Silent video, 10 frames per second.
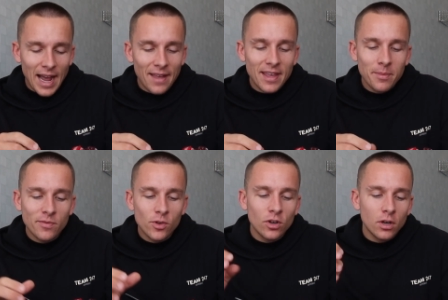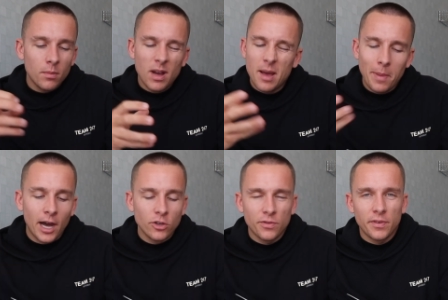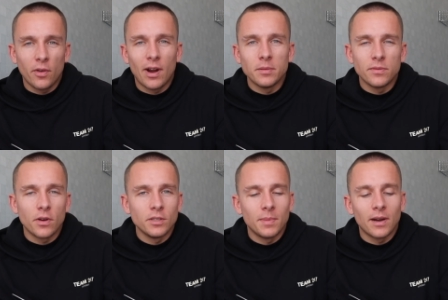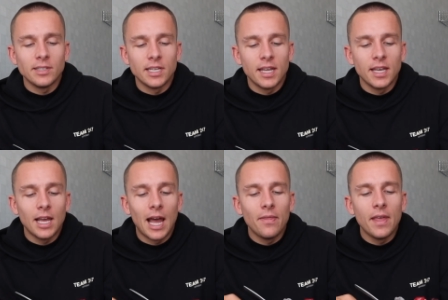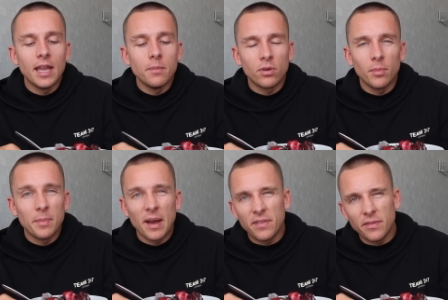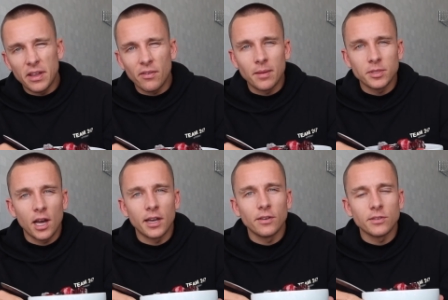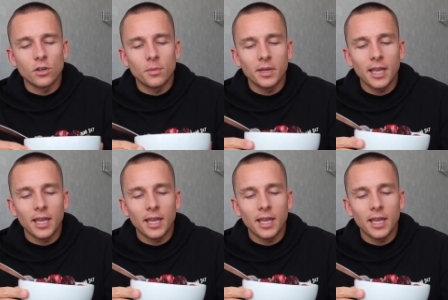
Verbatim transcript: And then we've got about 150 grams of frozen berries in here and then probably about 15 grams of honey on top.